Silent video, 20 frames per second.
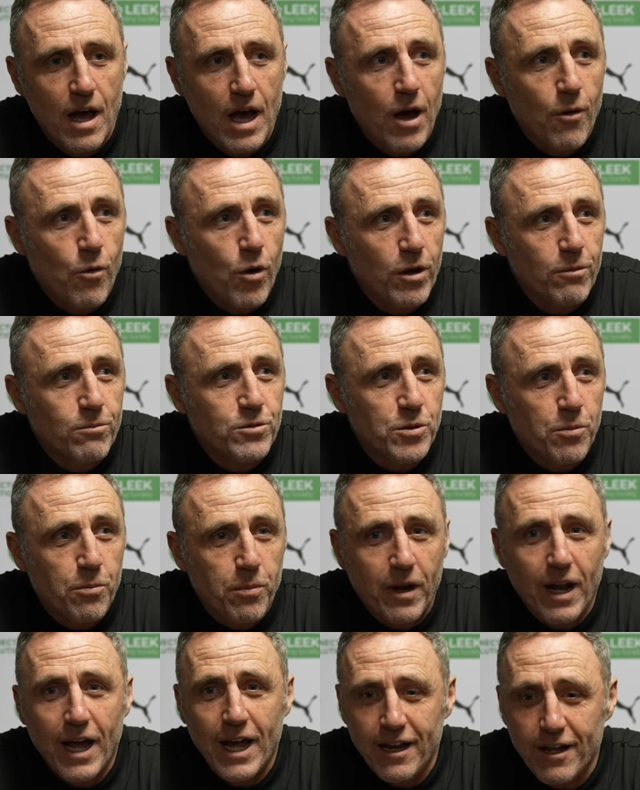I want them to
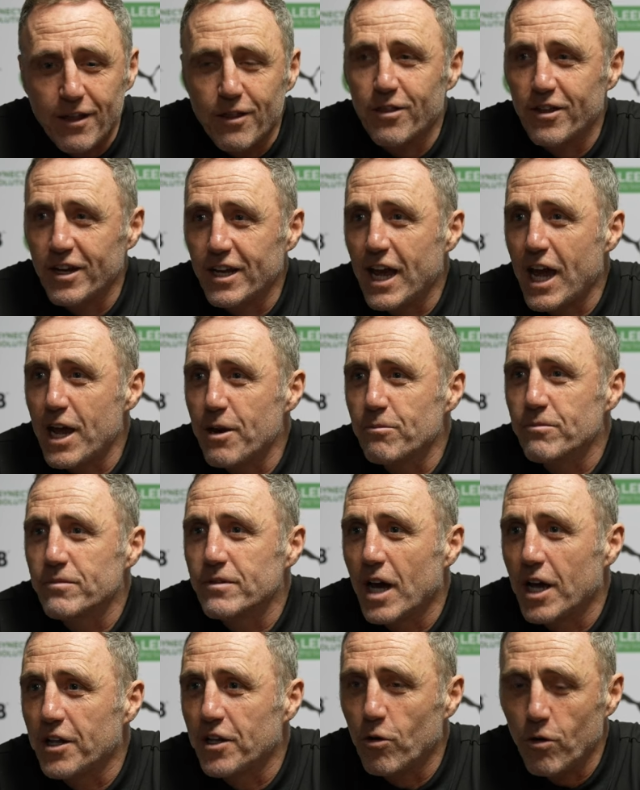play the game.
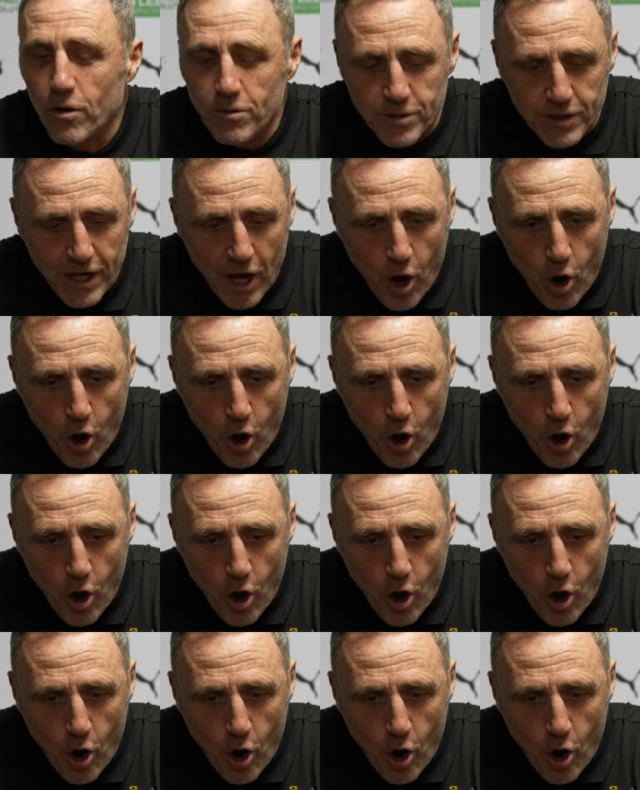I don't want them to